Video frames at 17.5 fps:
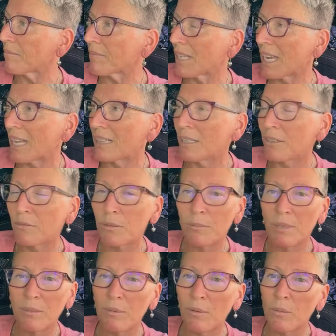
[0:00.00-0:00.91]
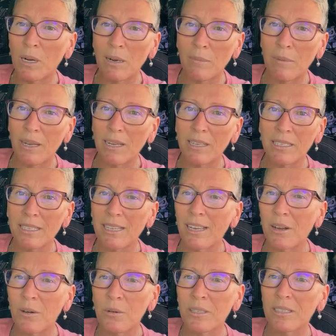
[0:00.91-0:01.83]
I love when people walk by because
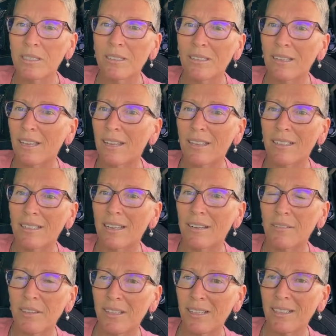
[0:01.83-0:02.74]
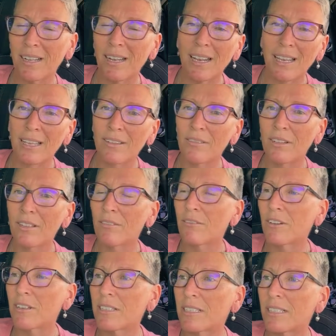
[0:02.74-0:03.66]
I always look at everything that I have
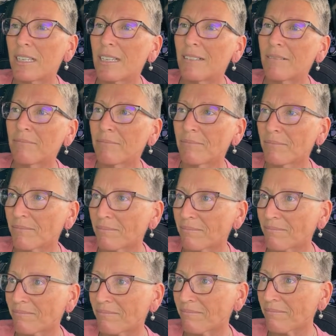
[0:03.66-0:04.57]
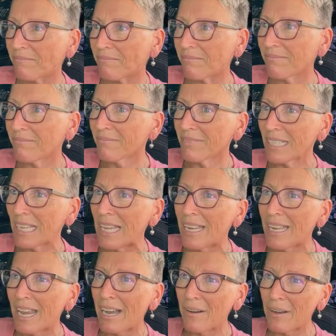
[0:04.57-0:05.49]
in the front seat.
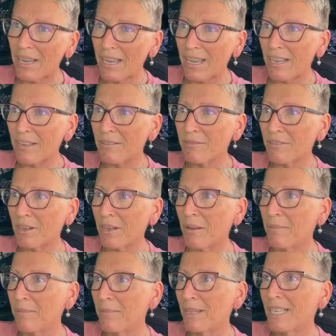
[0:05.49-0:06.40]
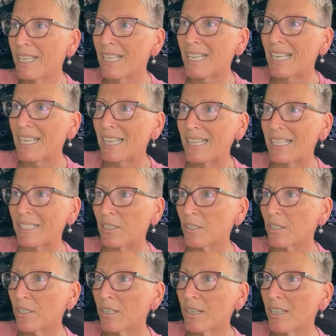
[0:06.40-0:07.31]
And now I have
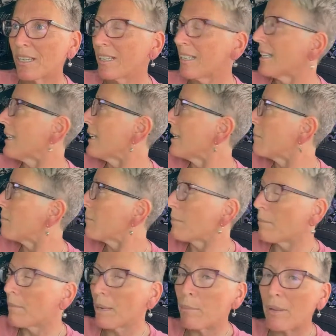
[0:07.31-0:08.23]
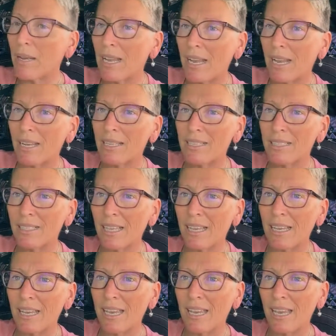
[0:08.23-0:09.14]
this hook, and my bananas
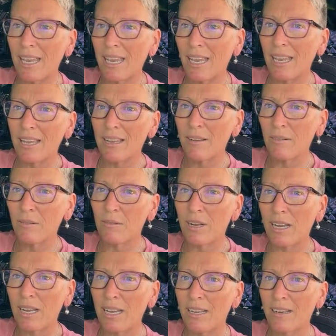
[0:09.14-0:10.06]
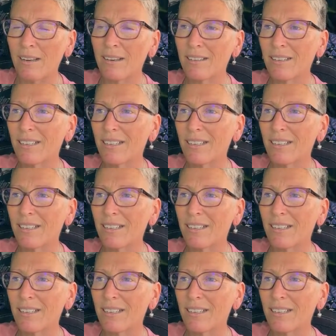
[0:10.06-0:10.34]
like hang right here.